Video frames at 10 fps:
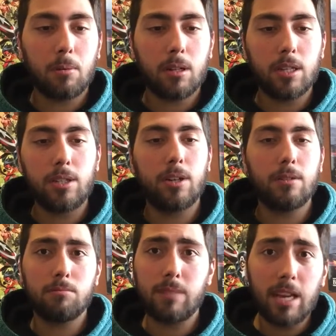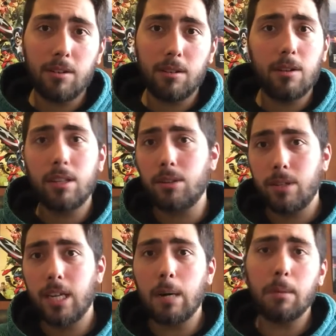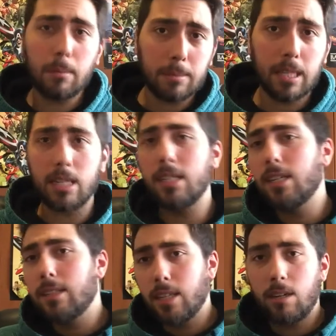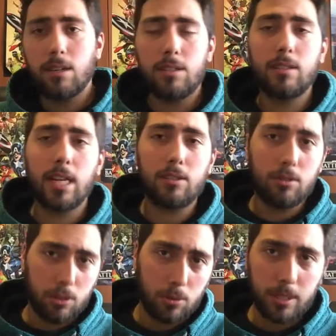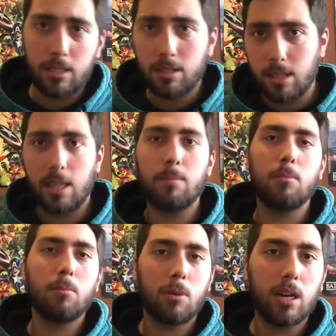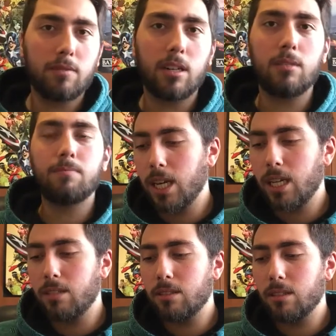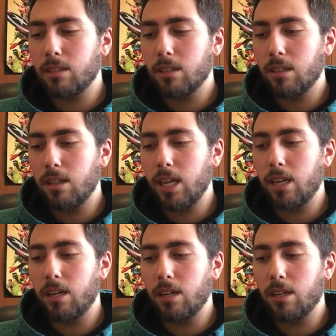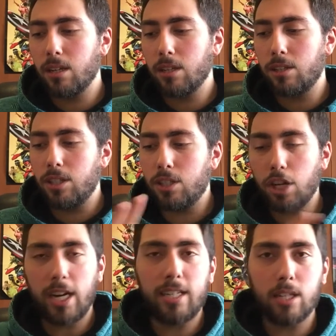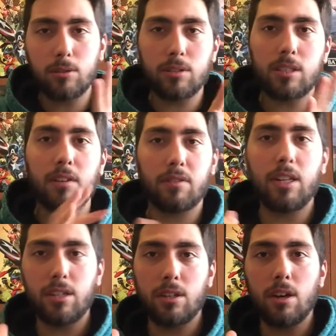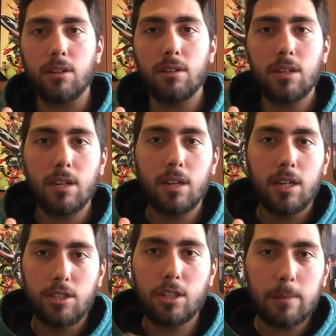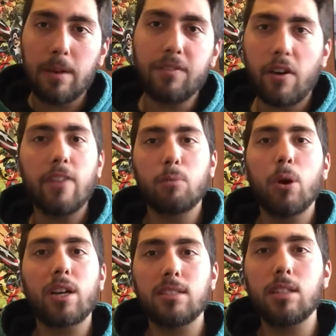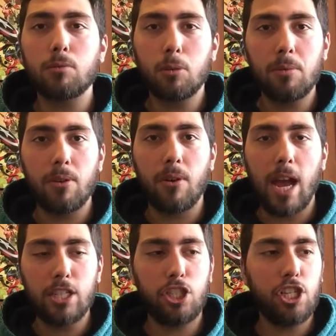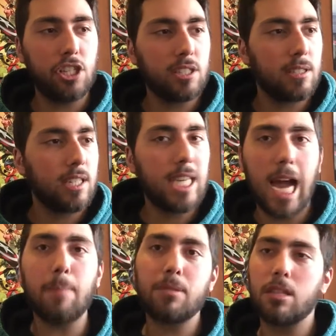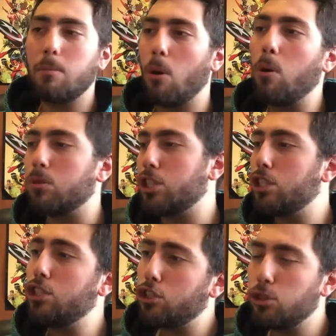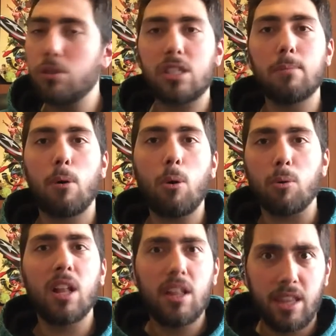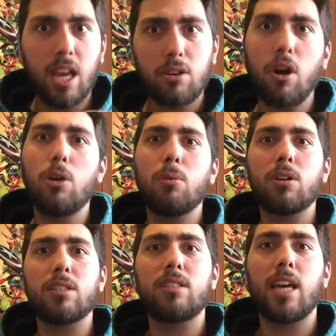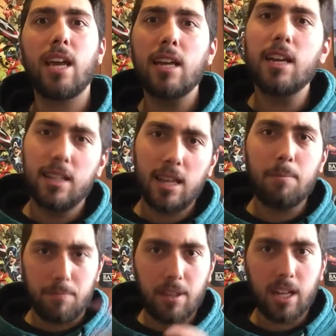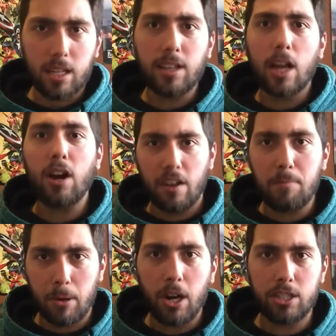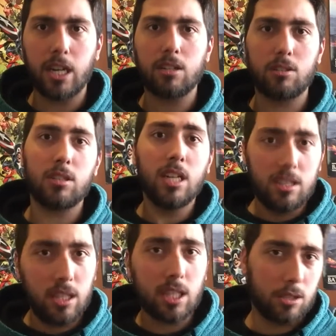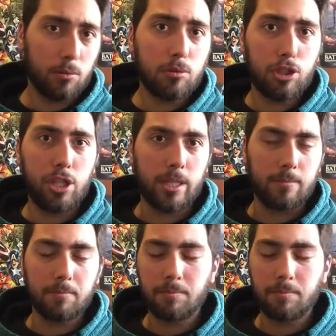Waller, they don't know that you're here, blah, blah, blah. They don't know that you're doing this to them, whatever. And then she's shutting down all the stuff ready to go. She's got about 5 workers in the room with her, and she just caps them all. She just shoots them all. They're her co-workers, yeah? They got FBI jackets on. They're like the real shit.